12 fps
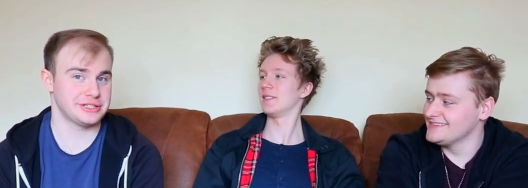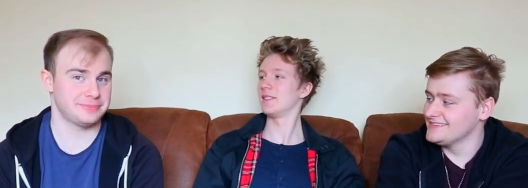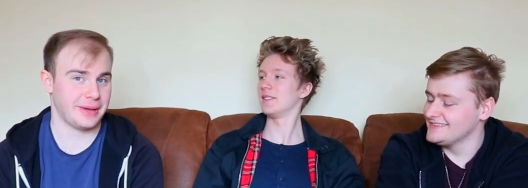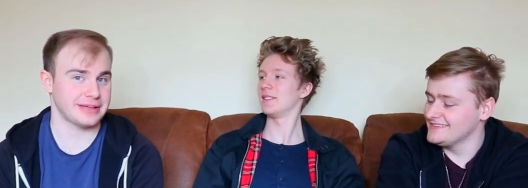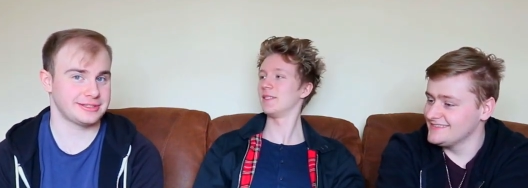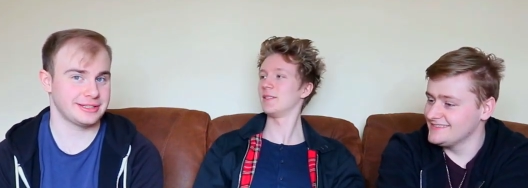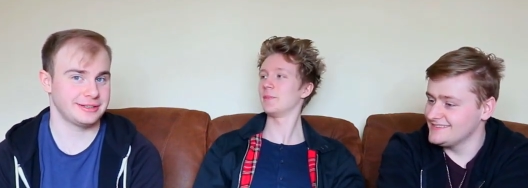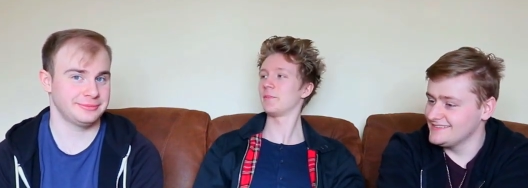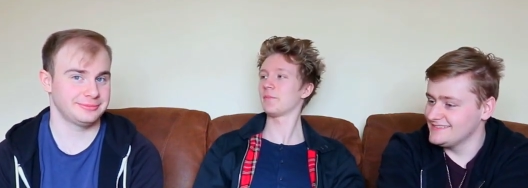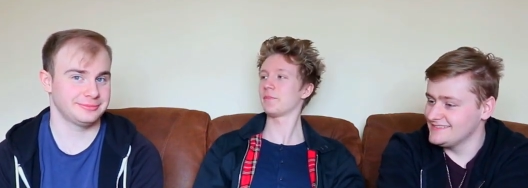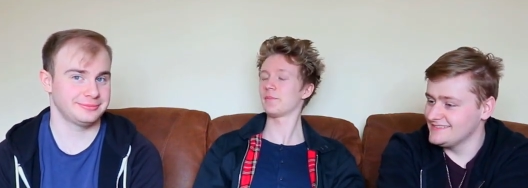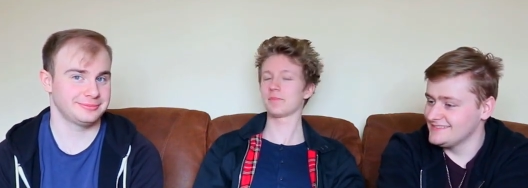Speaker 1: is better?
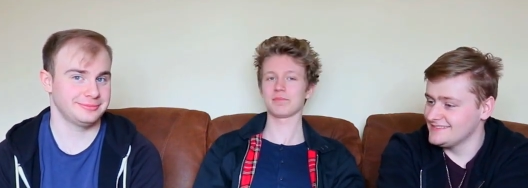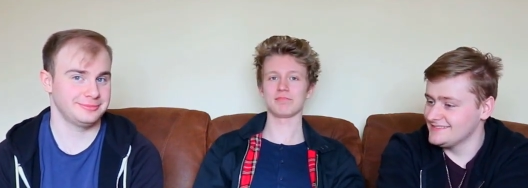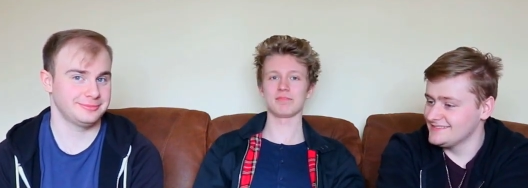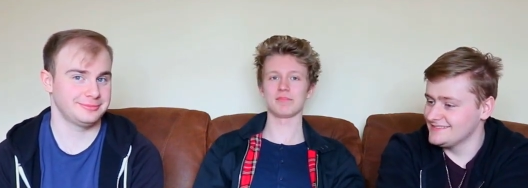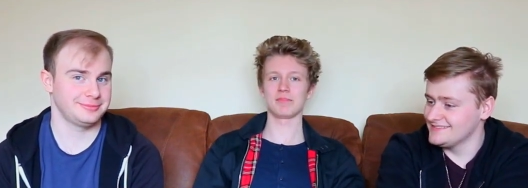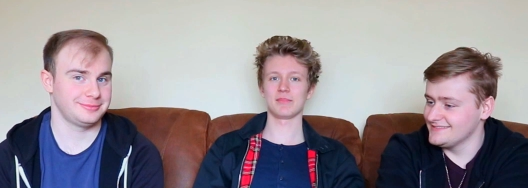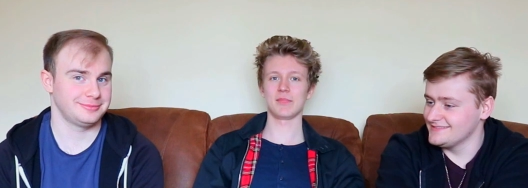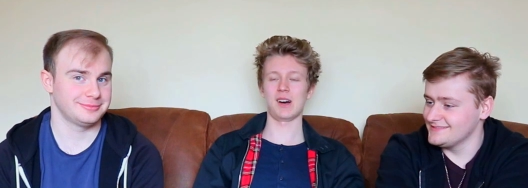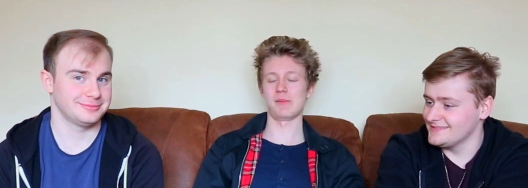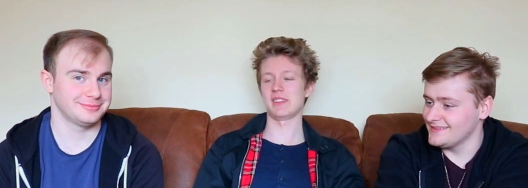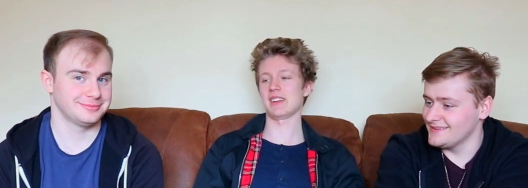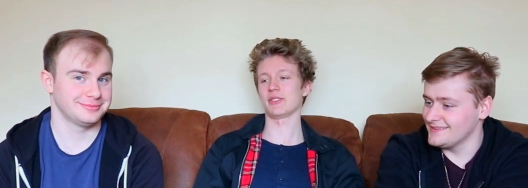I
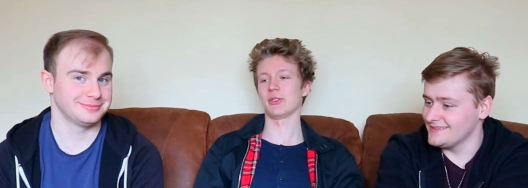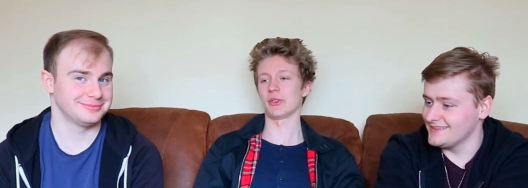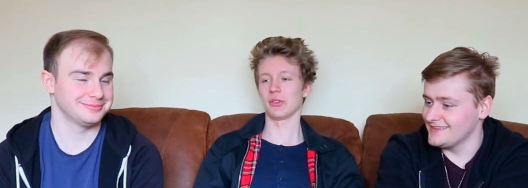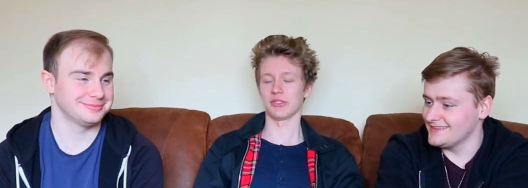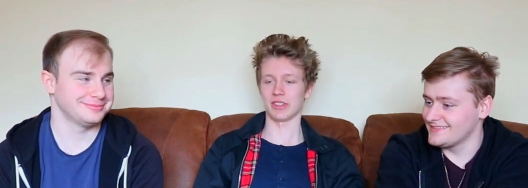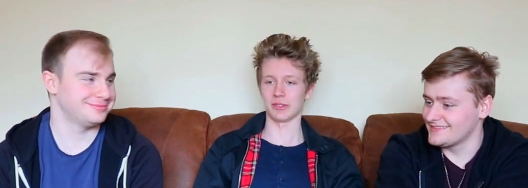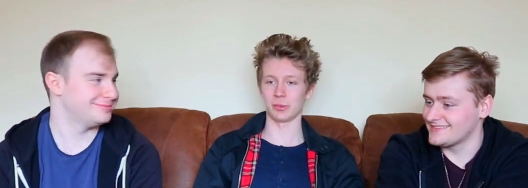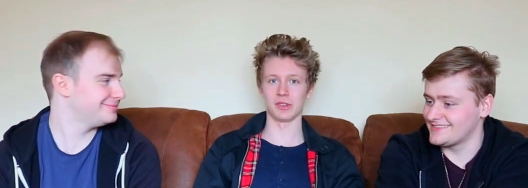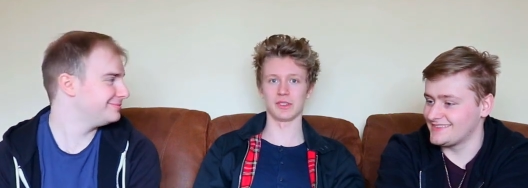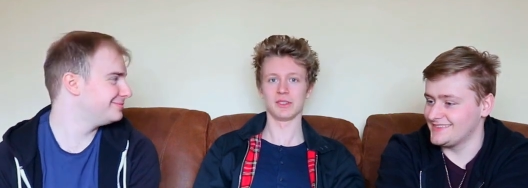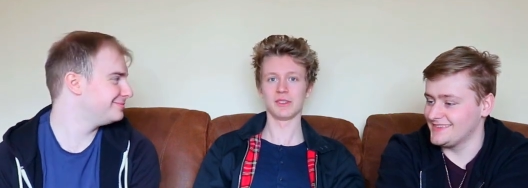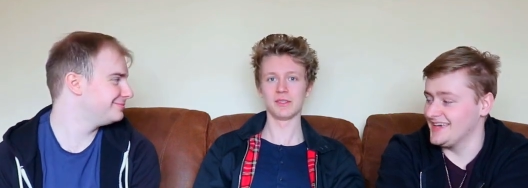mean, that's no contest, really.
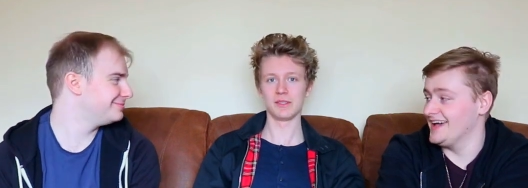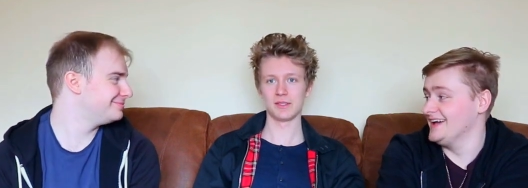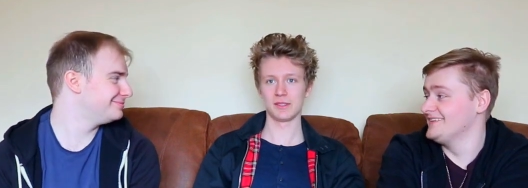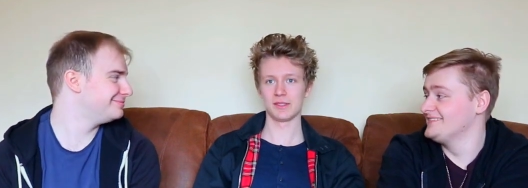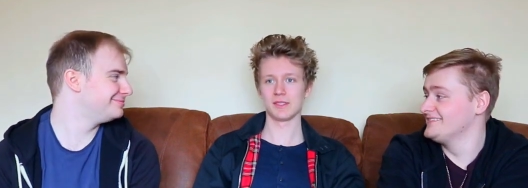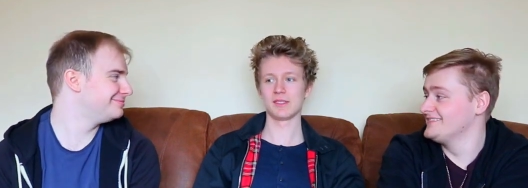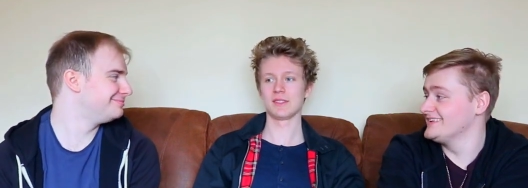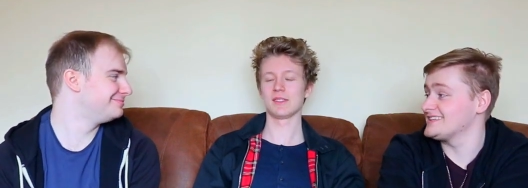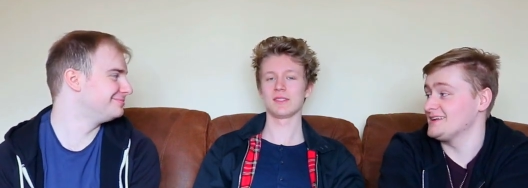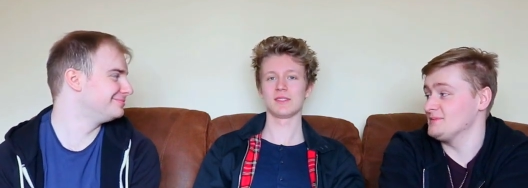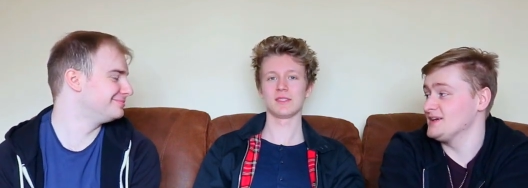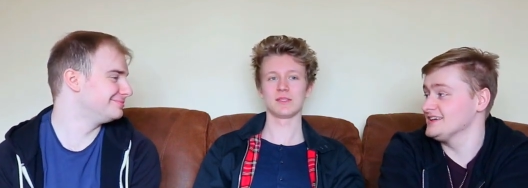Yeah, it's
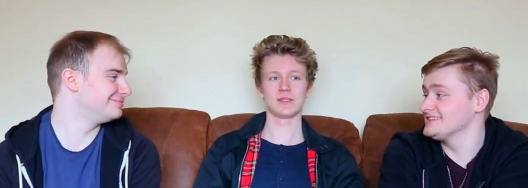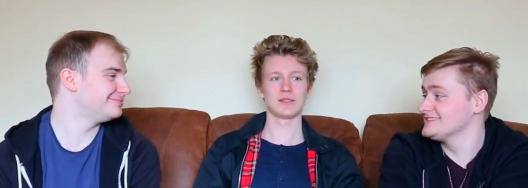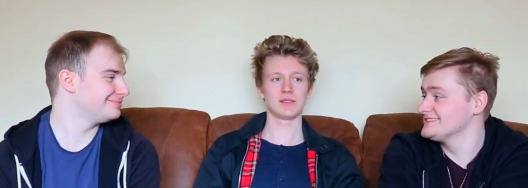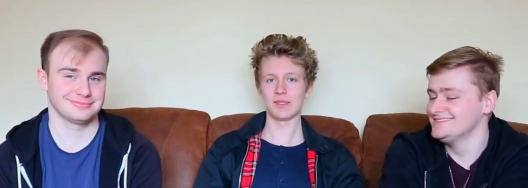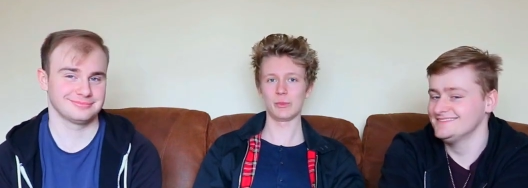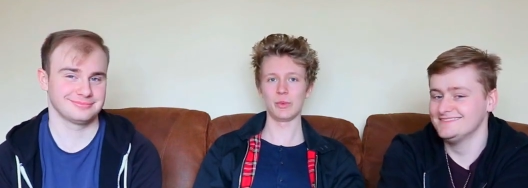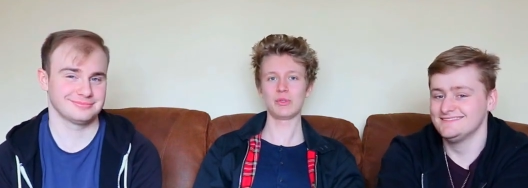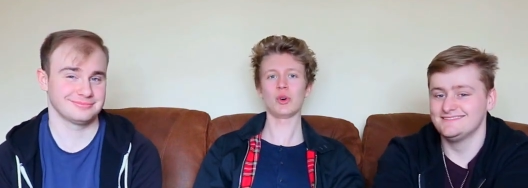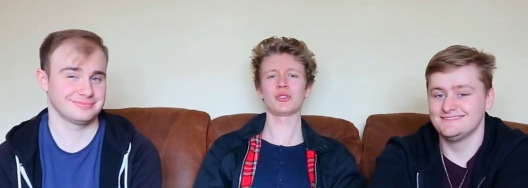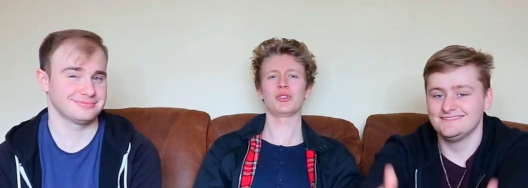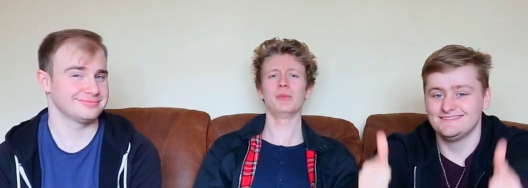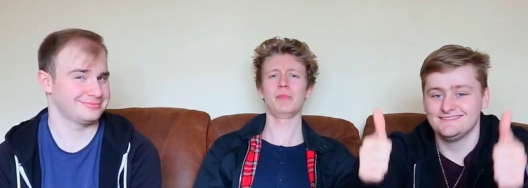gonna be us. We've got
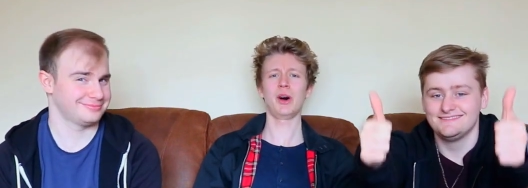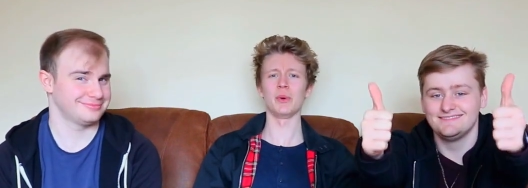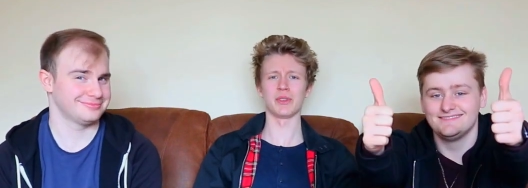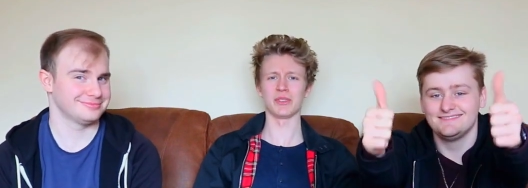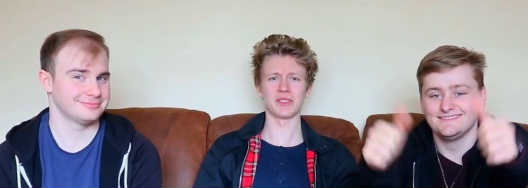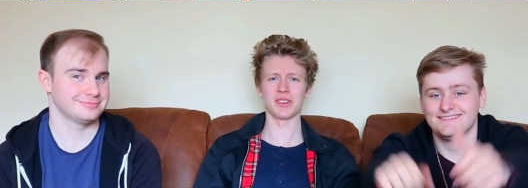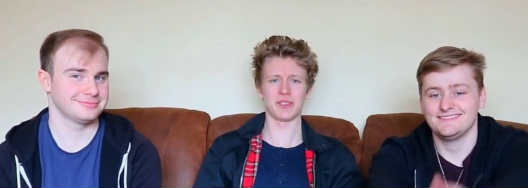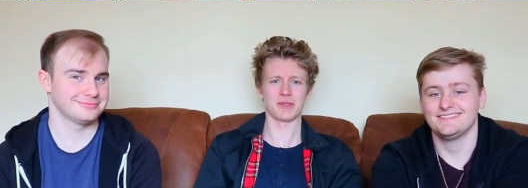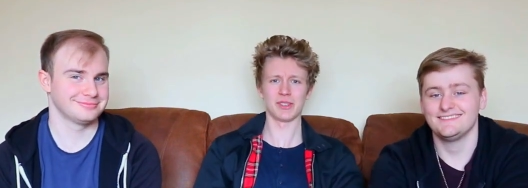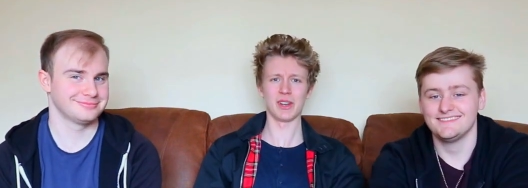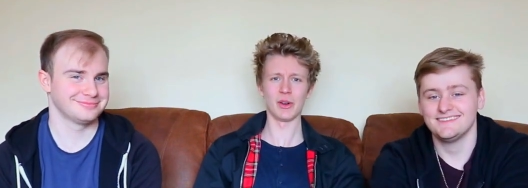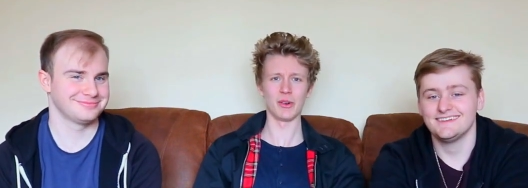Tom Bowen, so you know,